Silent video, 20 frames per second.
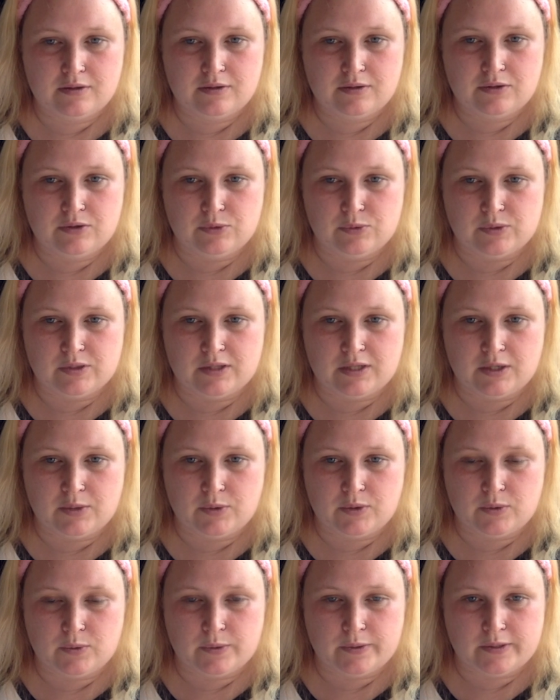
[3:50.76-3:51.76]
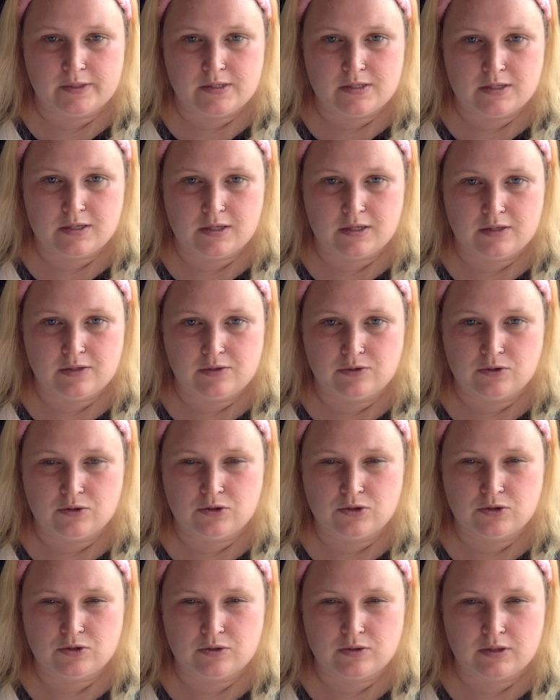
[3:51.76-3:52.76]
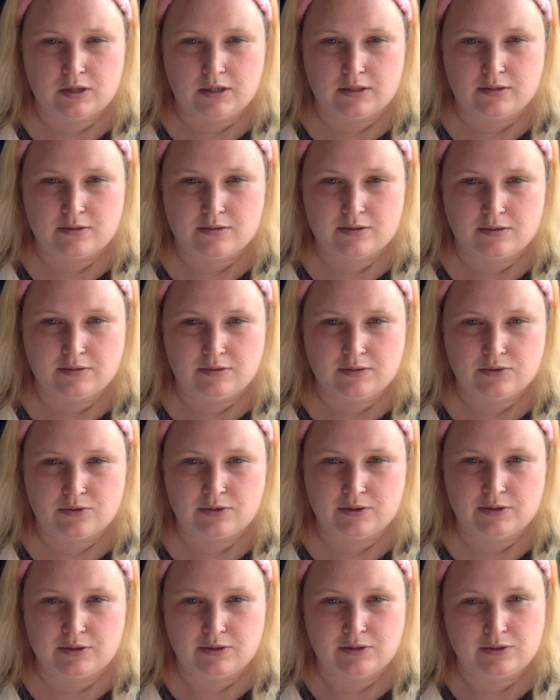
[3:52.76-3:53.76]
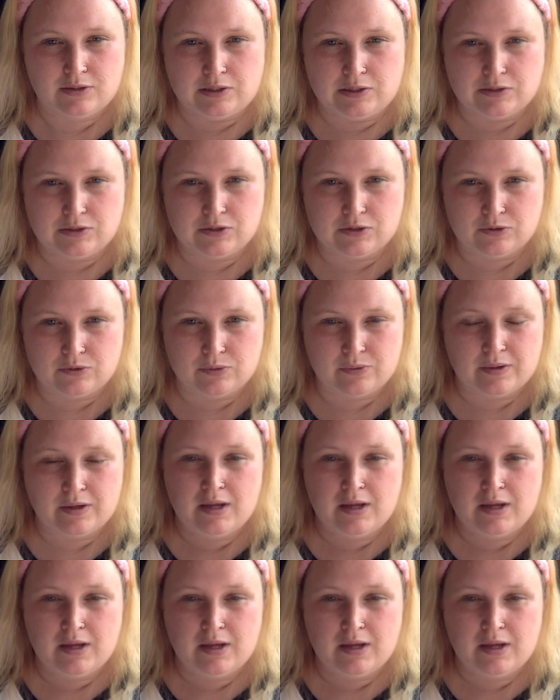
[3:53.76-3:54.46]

you would think with oily skin you shouldn't add sunscreen, you do.